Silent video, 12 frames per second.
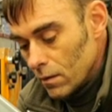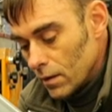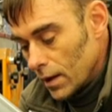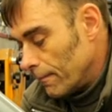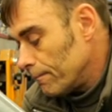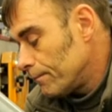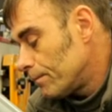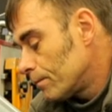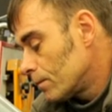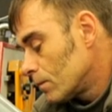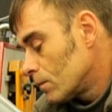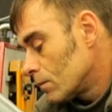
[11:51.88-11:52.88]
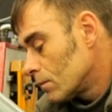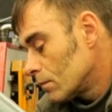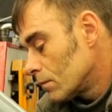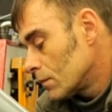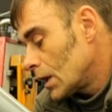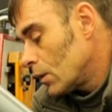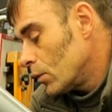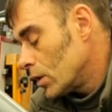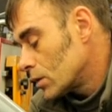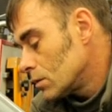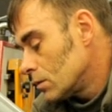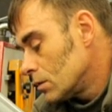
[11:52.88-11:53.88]
Yep, that
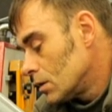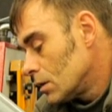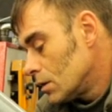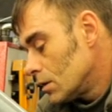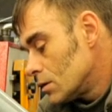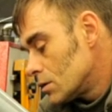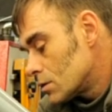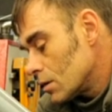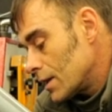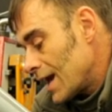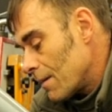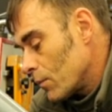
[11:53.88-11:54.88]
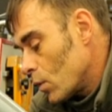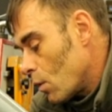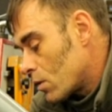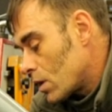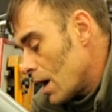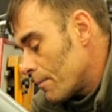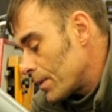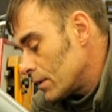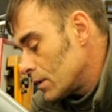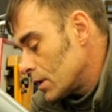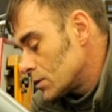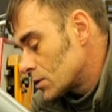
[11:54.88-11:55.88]
worked. So the app woke
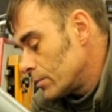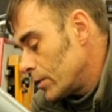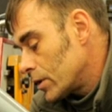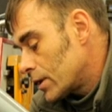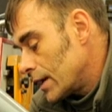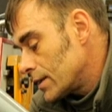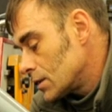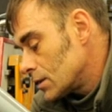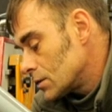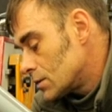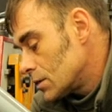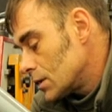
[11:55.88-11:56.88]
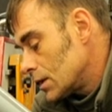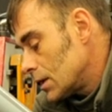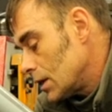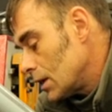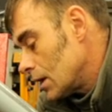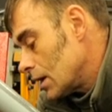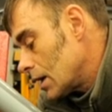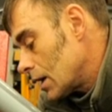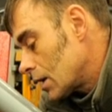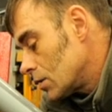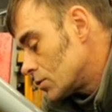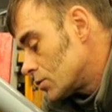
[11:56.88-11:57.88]
up, it's communicating to the
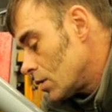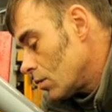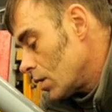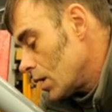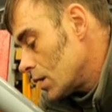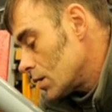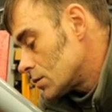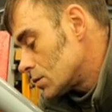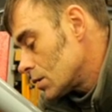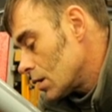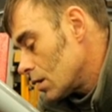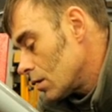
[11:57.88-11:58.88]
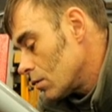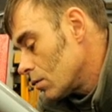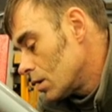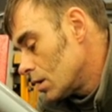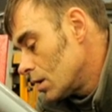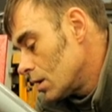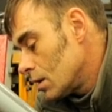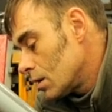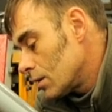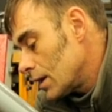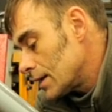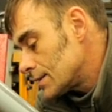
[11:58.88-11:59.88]
controller, so
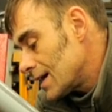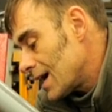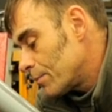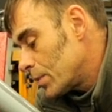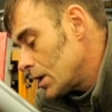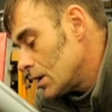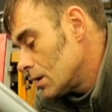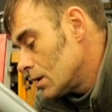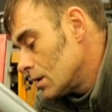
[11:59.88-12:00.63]
that's happy.